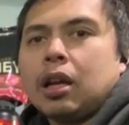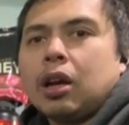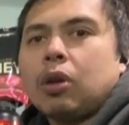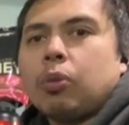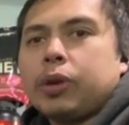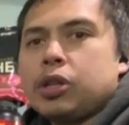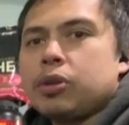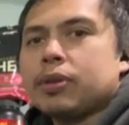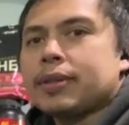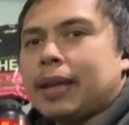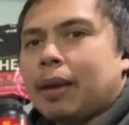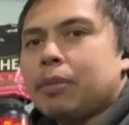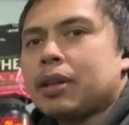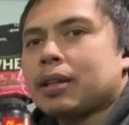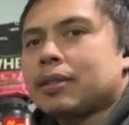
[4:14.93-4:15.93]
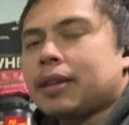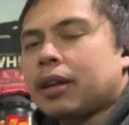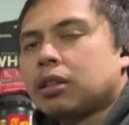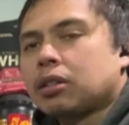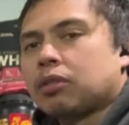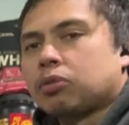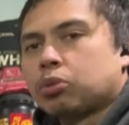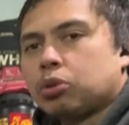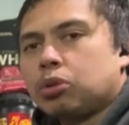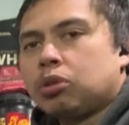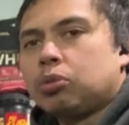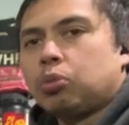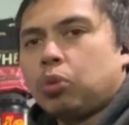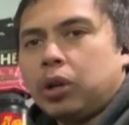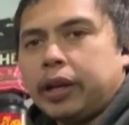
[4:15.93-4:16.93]
When you examine the container of Rule
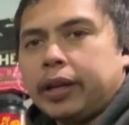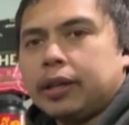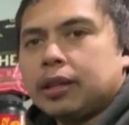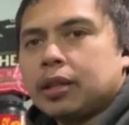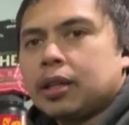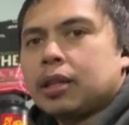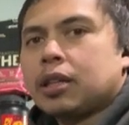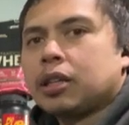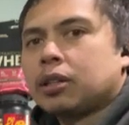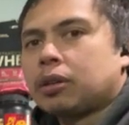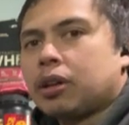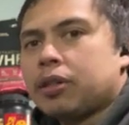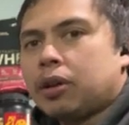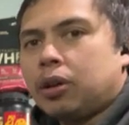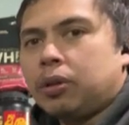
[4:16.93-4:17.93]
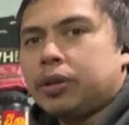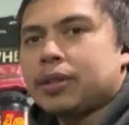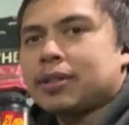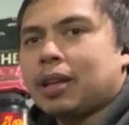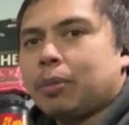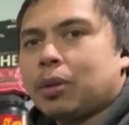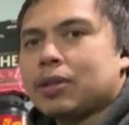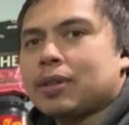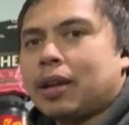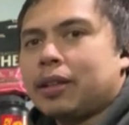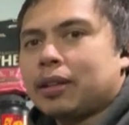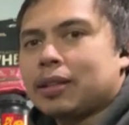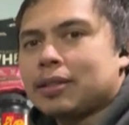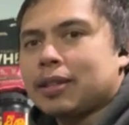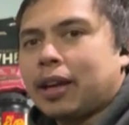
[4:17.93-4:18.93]
1, here are the only statements on the
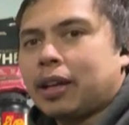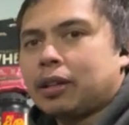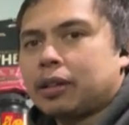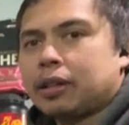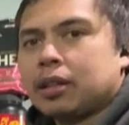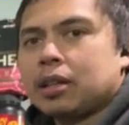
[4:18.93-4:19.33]
container.